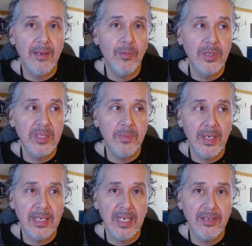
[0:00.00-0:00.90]
What's
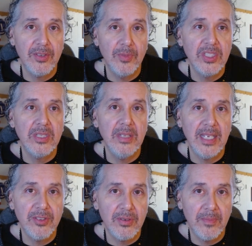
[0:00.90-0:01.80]
my nature? What's the
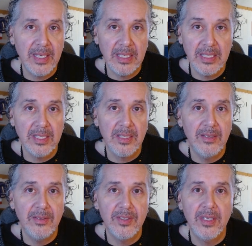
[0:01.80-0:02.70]
nature of my
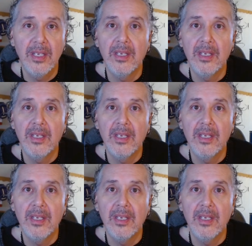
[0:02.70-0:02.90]
existence?